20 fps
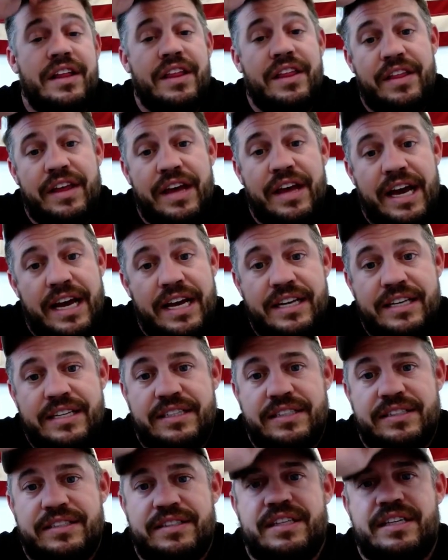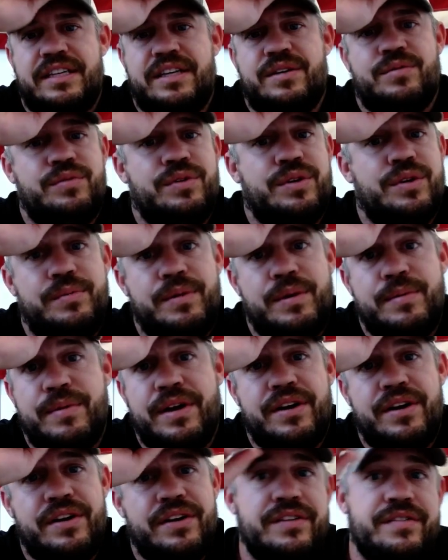that it will be
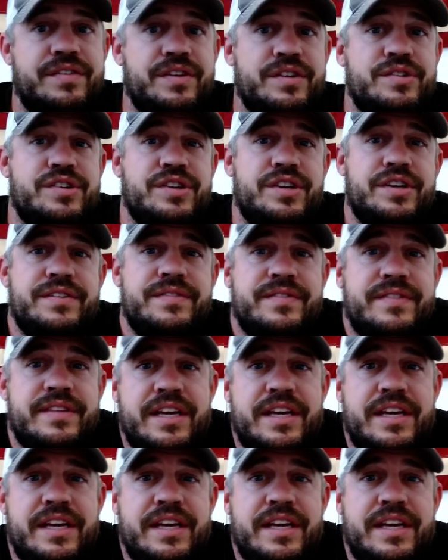better in the future,